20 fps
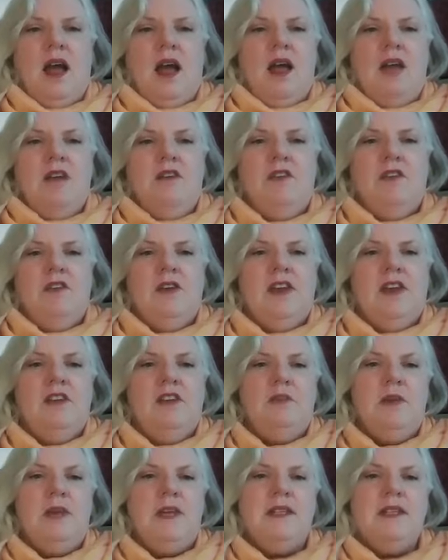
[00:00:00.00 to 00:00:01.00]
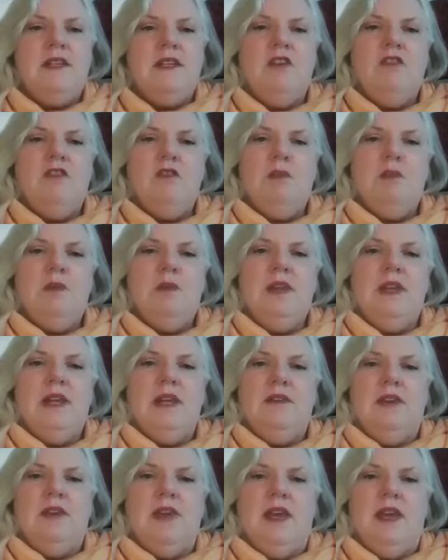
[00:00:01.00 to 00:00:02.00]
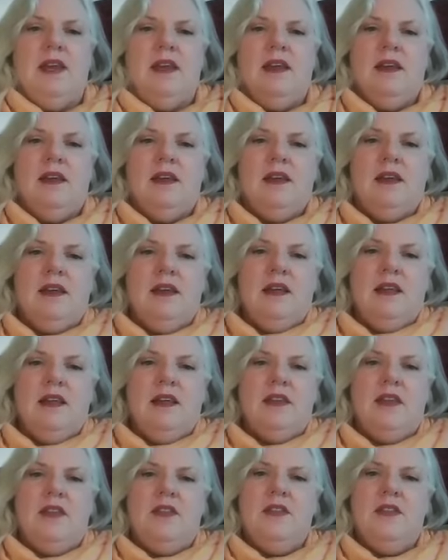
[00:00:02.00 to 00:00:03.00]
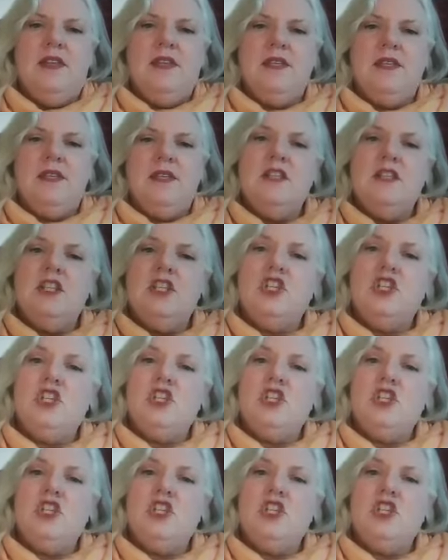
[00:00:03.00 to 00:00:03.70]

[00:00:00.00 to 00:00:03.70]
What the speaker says: I forgive myself for believing that this is the